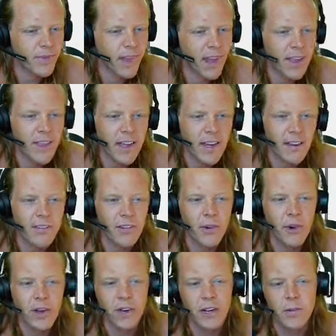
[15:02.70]
And then if you
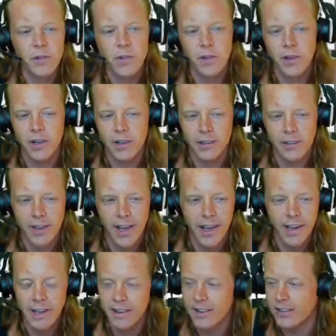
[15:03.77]
end up doing
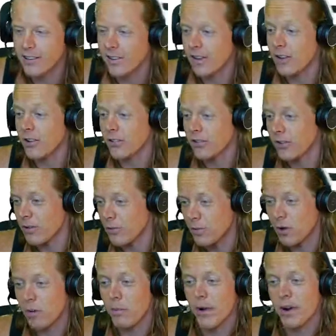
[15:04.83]
any of these together, so the
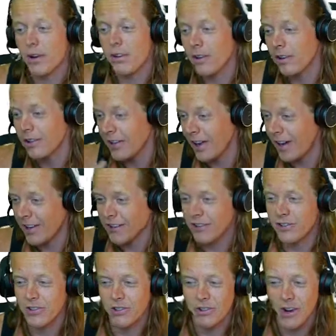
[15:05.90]
more parallel
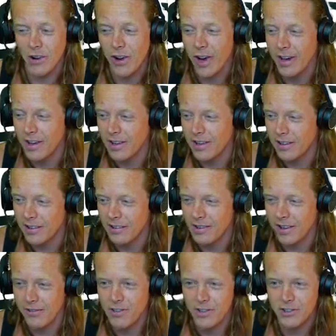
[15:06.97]
tasks you throw at it,
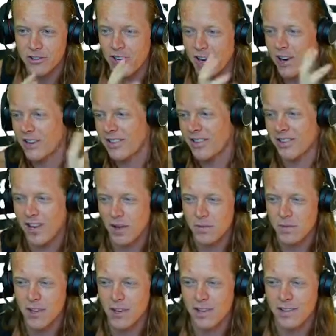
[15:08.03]
if you're sharing these
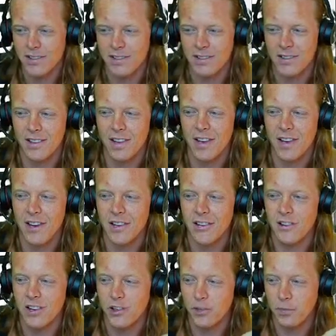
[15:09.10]
objects and
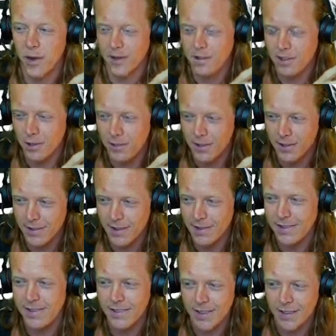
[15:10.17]
you're expecting to maintain
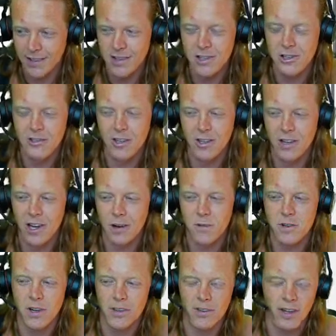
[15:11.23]
state in these shared
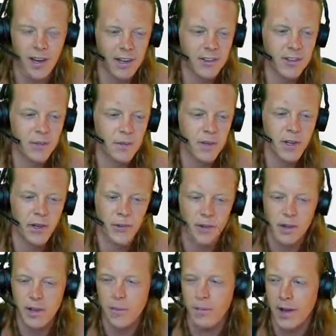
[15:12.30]
objects, it ends up being a
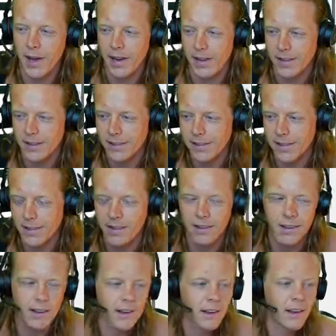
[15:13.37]
really bad idea.
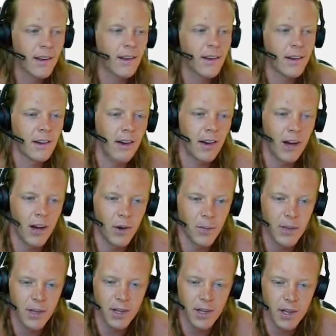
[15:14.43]

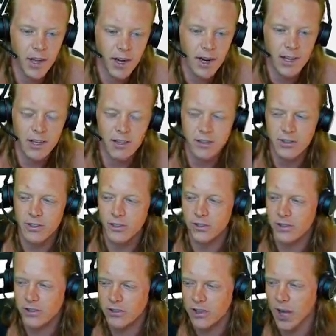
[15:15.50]
You get a lot of issues,
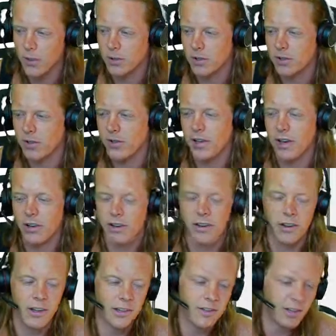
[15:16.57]
exceptions,
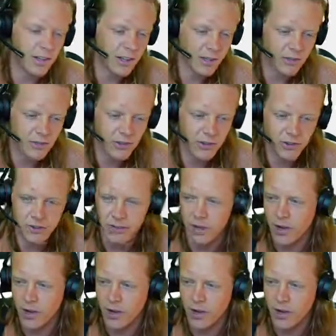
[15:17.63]
calculation issues.